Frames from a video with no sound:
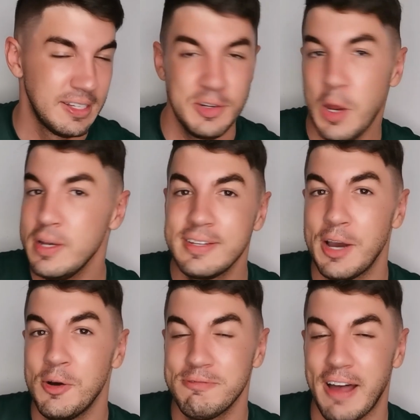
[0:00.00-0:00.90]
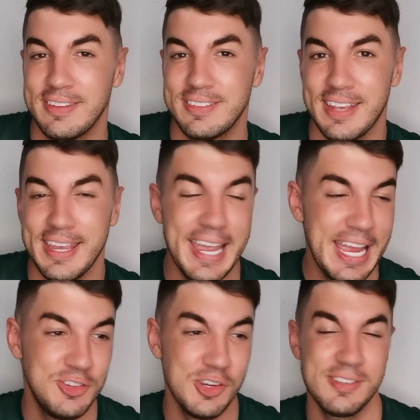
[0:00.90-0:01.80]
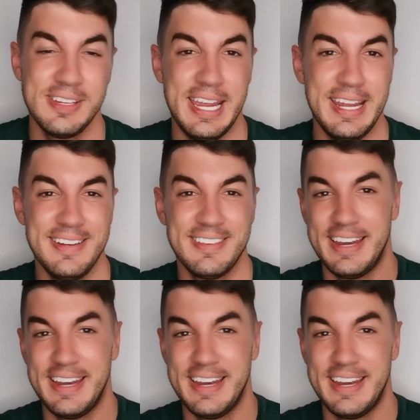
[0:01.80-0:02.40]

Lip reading: No need to get all fancy, it just needs